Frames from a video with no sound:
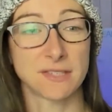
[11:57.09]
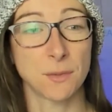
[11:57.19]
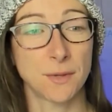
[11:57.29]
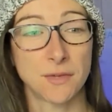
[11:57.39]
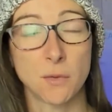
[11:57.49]
So
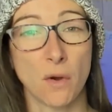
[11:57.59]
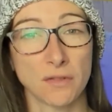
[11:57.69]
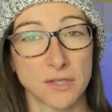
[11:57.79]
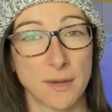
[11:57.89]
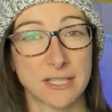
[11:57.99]
if you
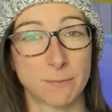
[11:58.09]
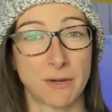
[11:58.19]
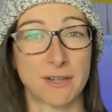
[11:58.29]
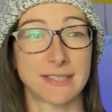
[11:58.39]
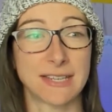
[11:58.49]
want to
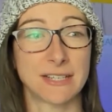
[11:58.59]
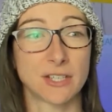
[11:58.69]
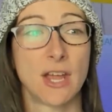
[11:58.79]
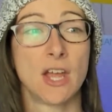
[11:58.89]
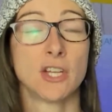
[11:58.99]
experience it
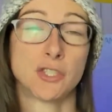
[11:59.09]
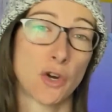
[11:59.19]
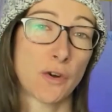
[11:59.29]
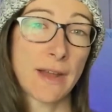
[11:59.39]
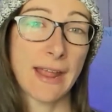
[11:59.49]
during